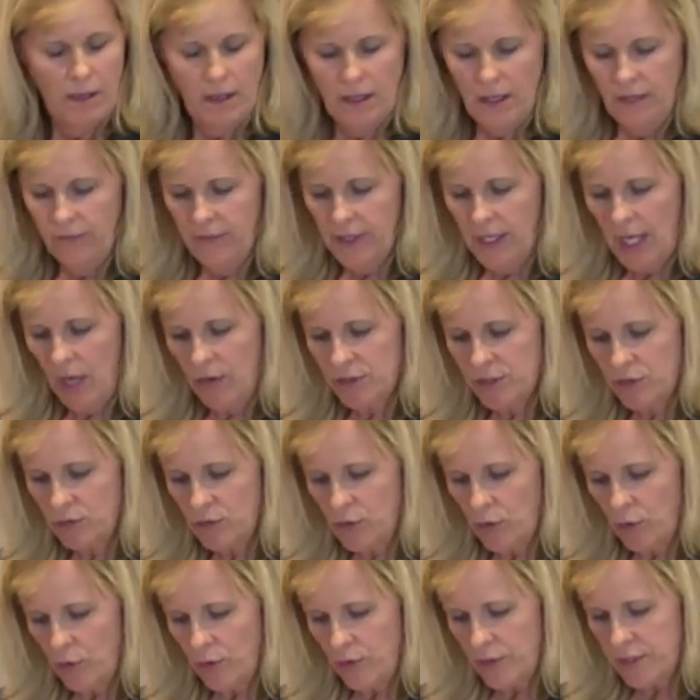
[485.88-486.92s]
In the council
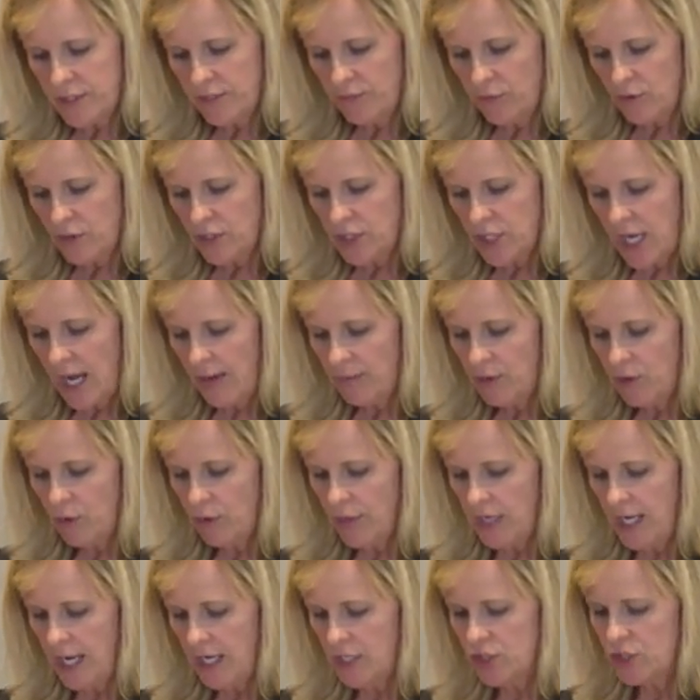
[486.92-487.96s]
goals for job
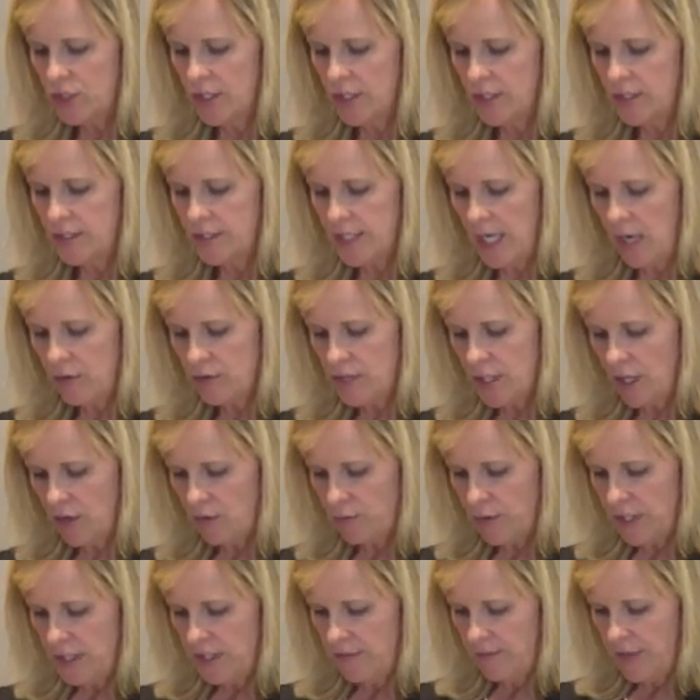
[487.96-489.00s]
creation,
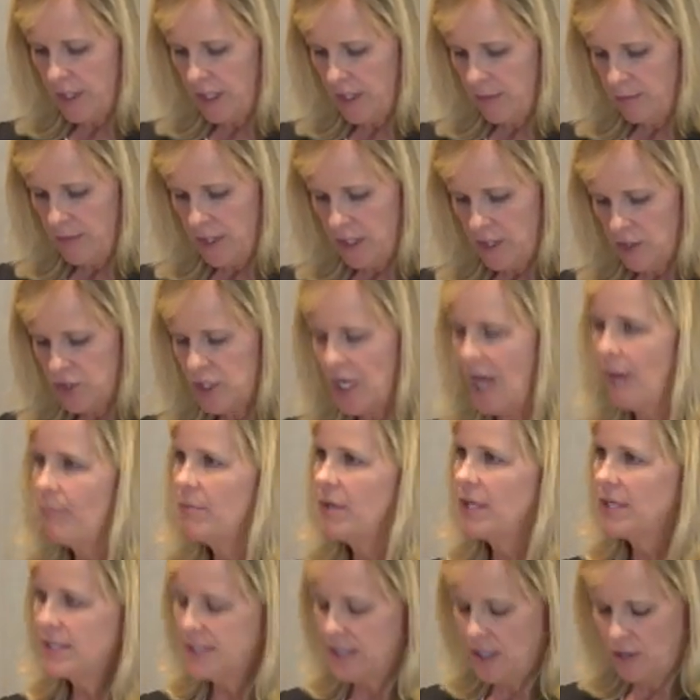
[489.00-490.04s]
downtown redevelopment,
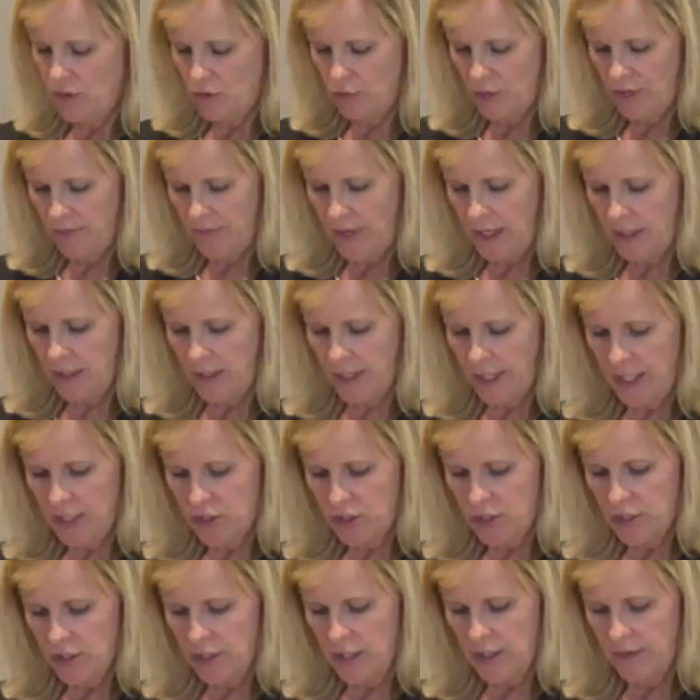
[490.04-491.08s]
shopping center
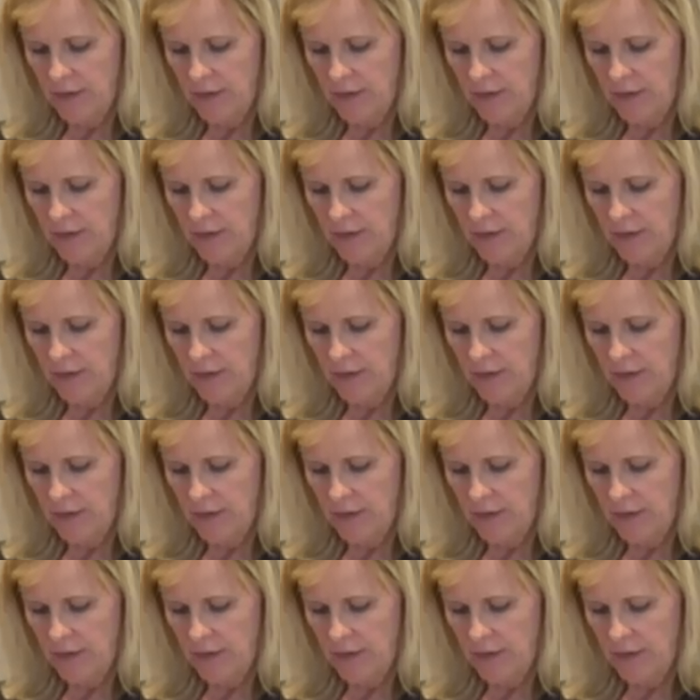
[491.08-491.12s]
revitalization,